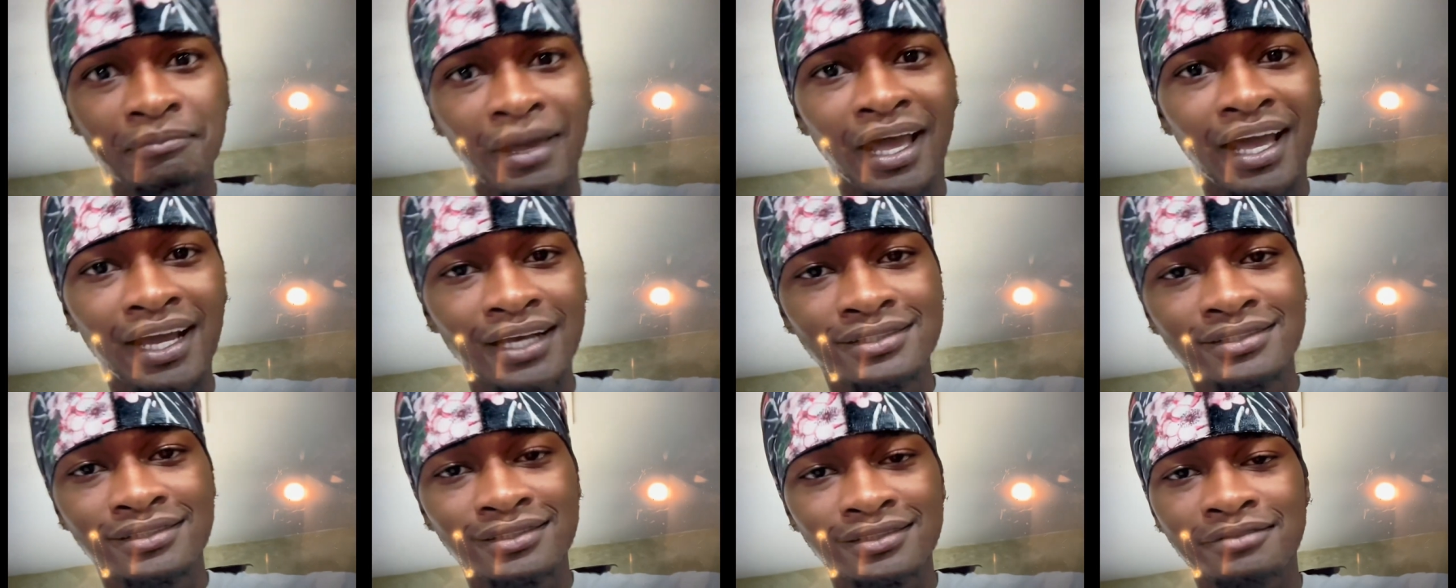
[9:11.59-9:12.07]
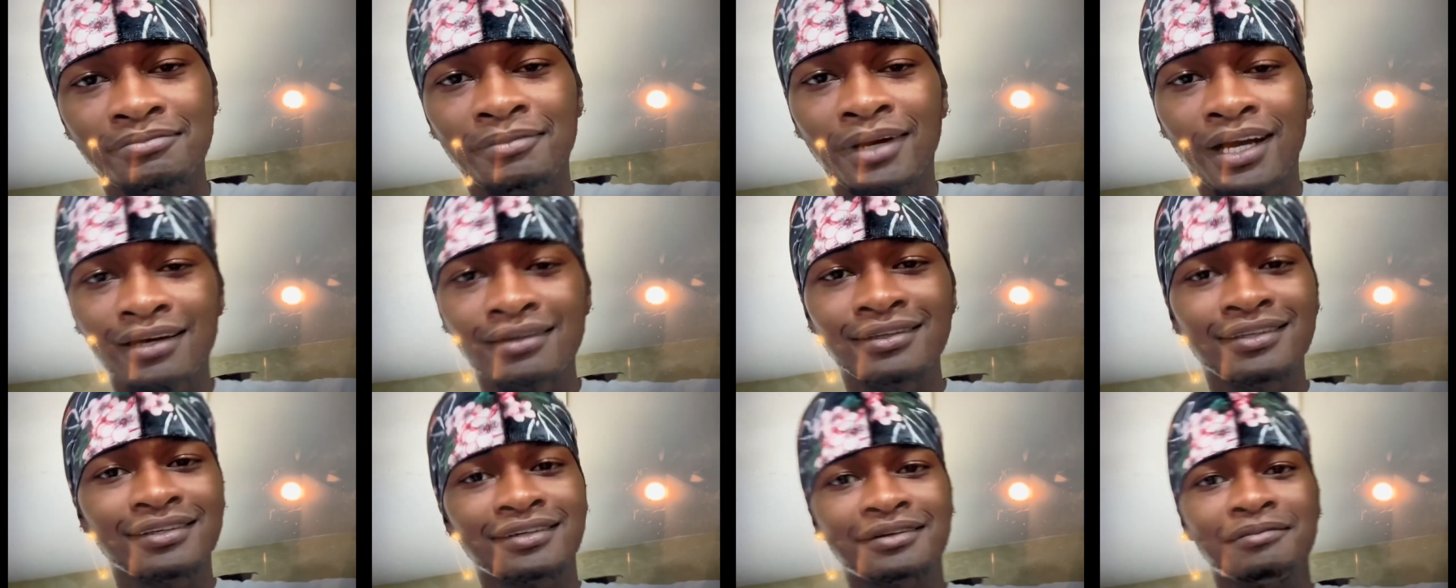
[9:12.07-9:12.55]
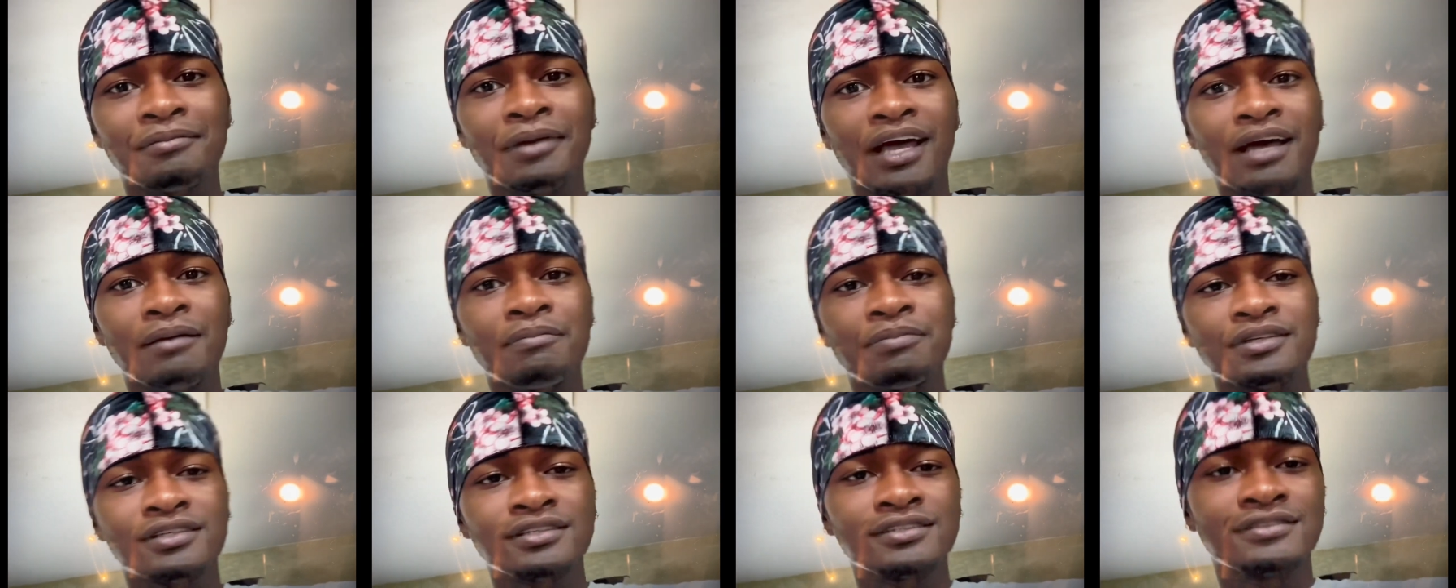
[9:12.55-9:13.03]
I'm actually smiling I'm
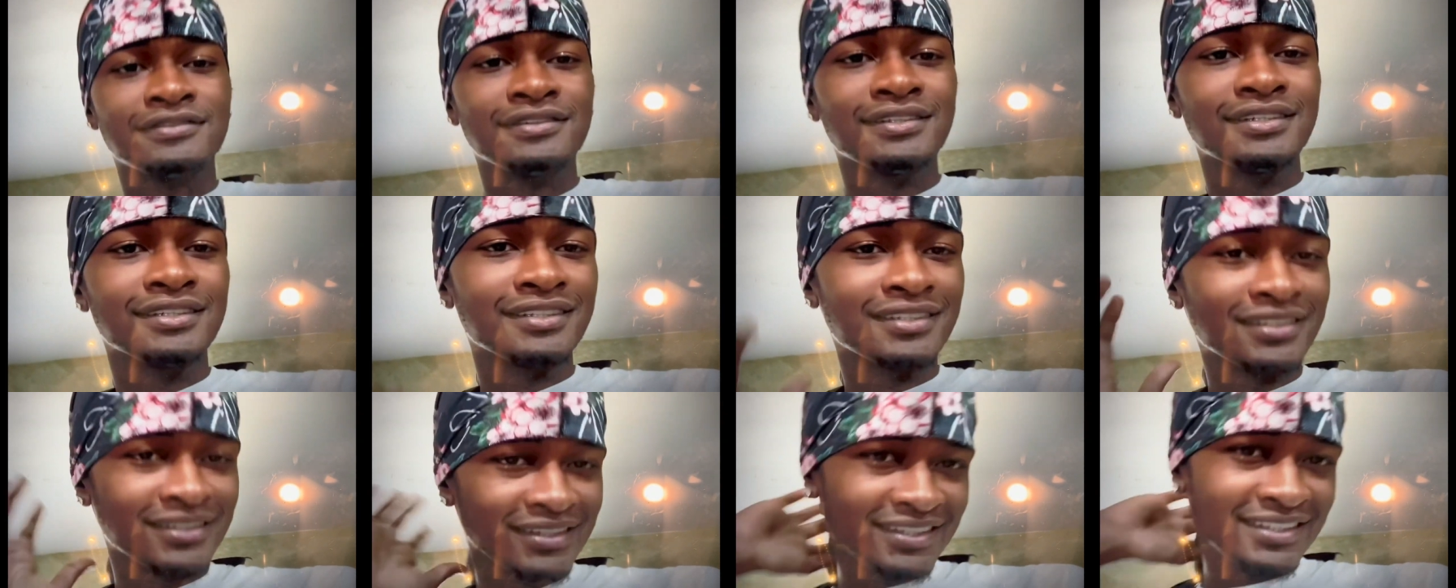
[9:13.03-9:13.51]
happy as fuck. Well.